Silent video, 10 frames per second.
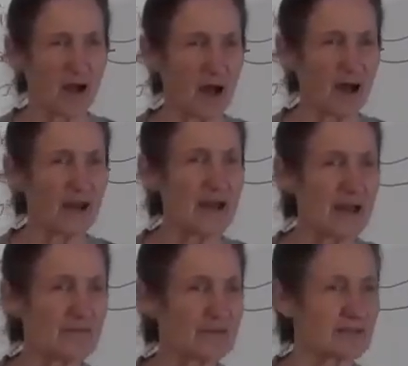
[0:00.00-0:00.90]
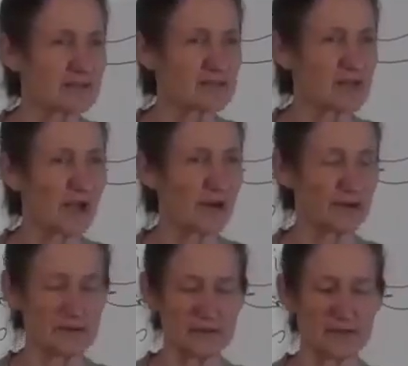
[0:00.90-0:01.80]
I have a little
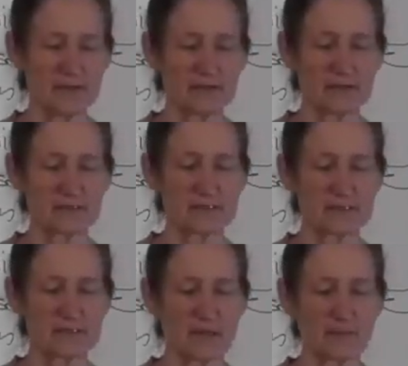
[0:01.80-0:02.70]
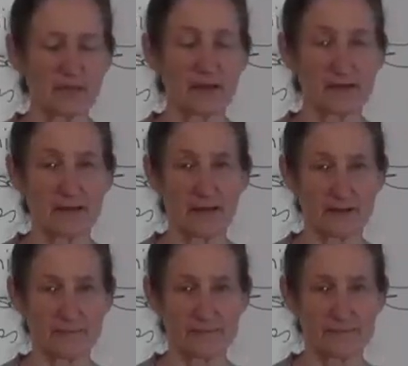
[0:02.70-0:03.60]
toe that sits up like that.